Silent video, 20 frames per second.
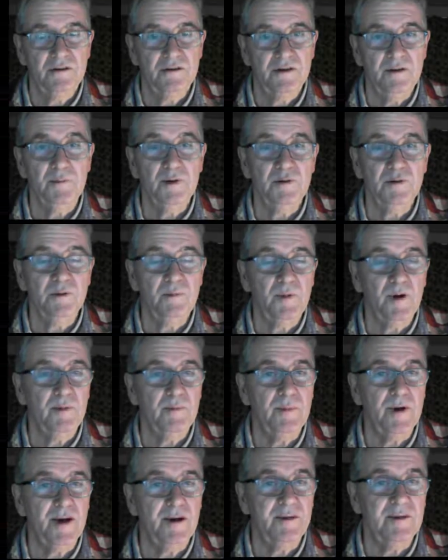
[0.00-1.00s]
multiplied
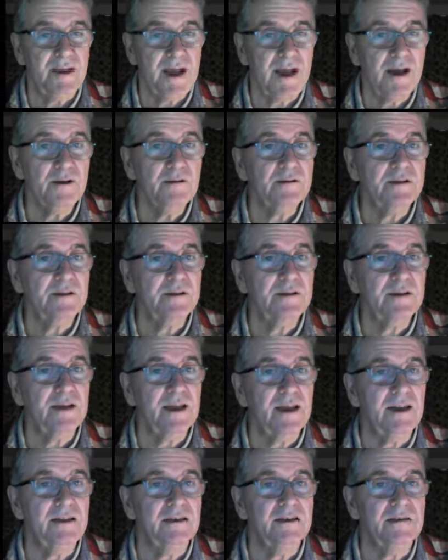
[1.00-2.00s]
by 1,000 to
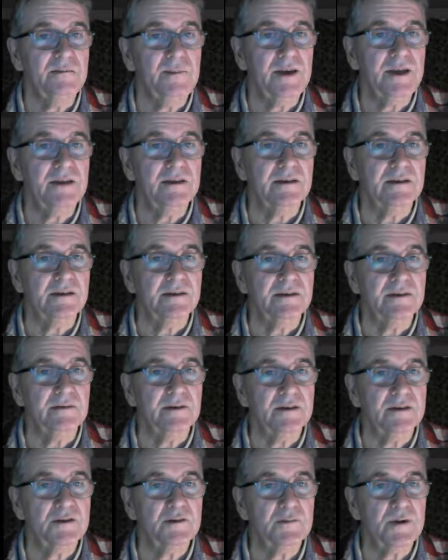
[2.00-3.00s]
get it to meters, so
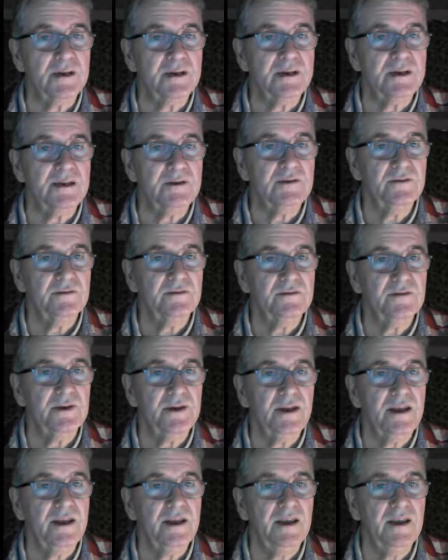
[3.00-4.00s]
it's
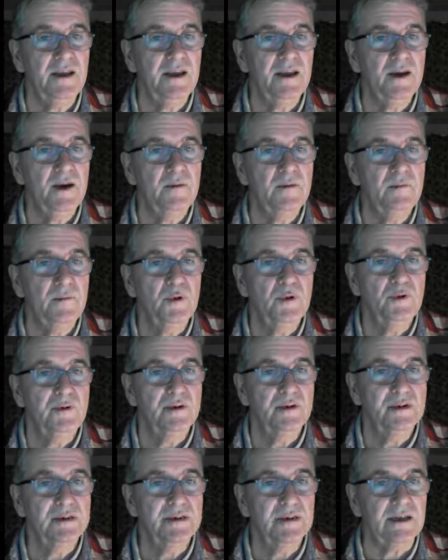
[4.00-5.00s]

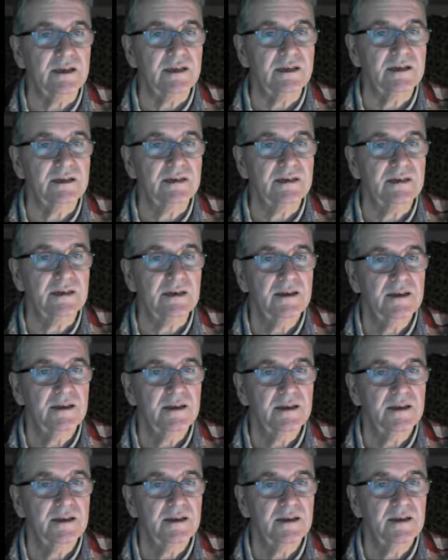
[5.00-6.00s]
23.6
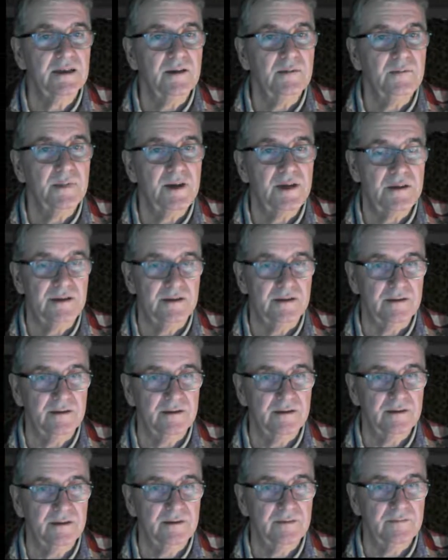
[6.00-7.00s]

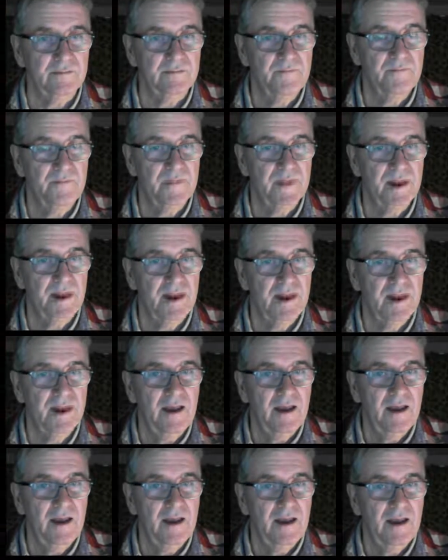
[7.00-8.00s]
meters.
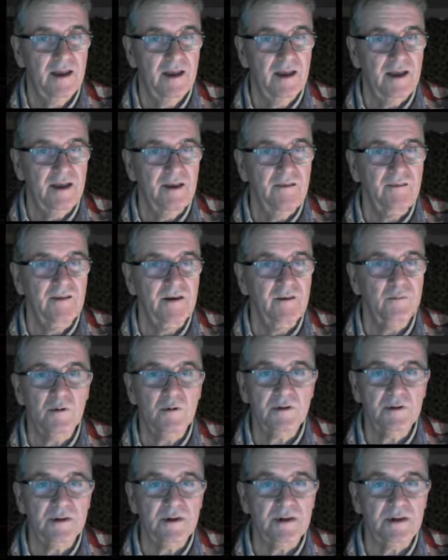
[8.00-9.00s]
If I
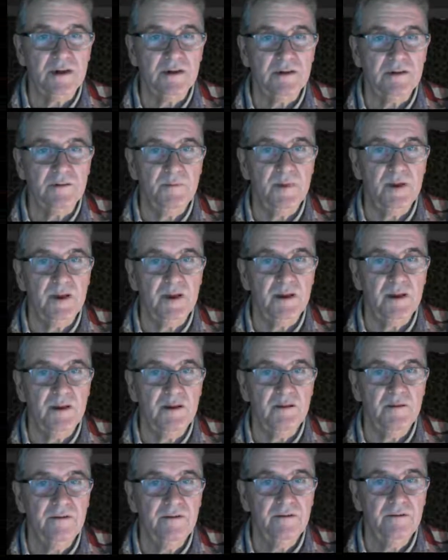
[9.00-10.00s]
wanted it to be
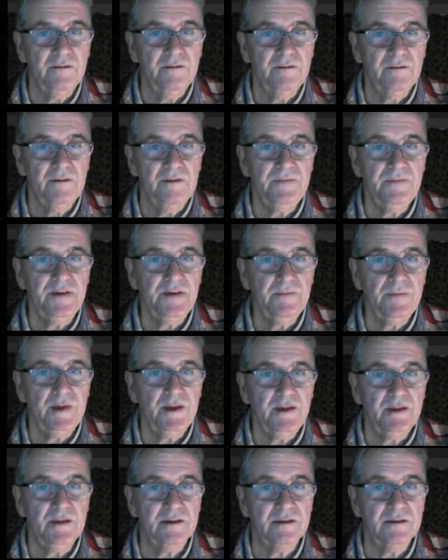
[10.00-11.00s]
50
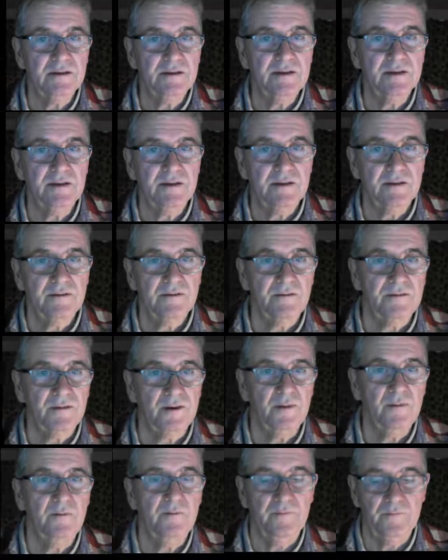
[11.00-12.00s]
meters
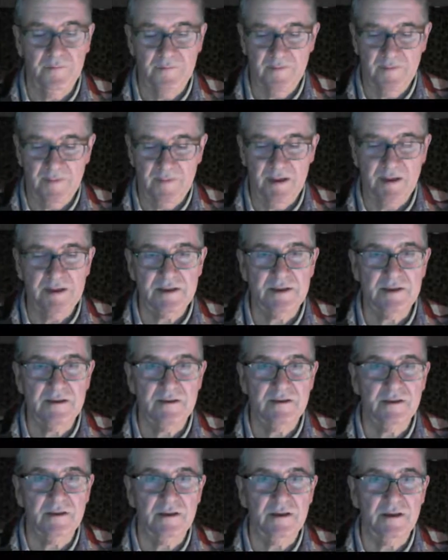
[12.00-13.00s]
from the Sun
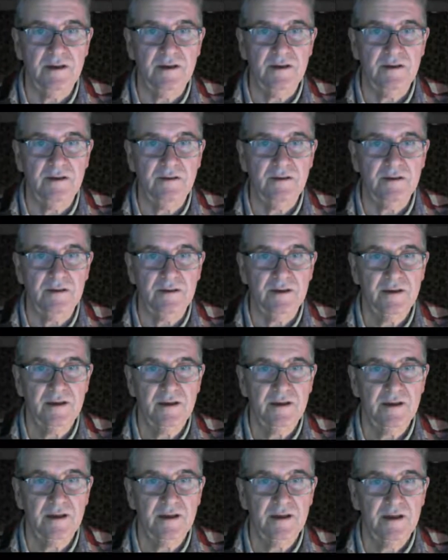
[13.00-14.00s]
to the Earth,
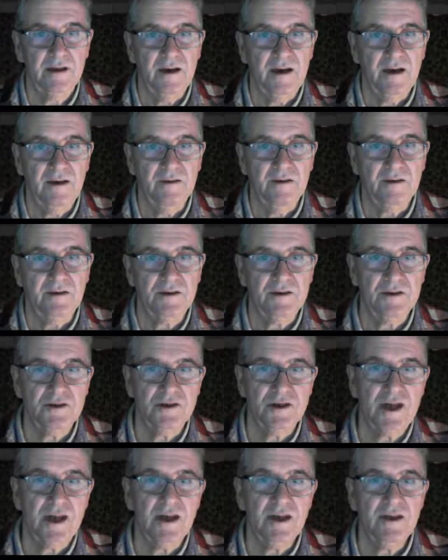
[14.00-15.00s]
I just
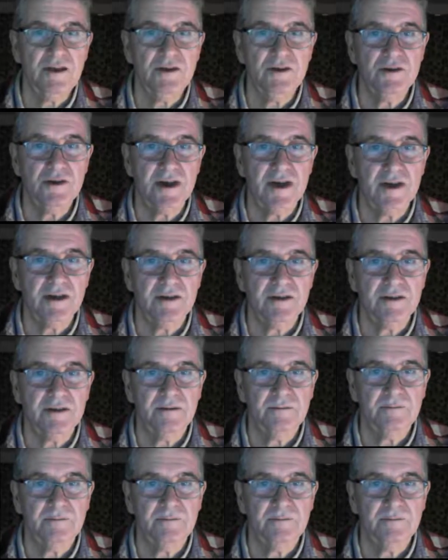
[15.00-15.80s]
change that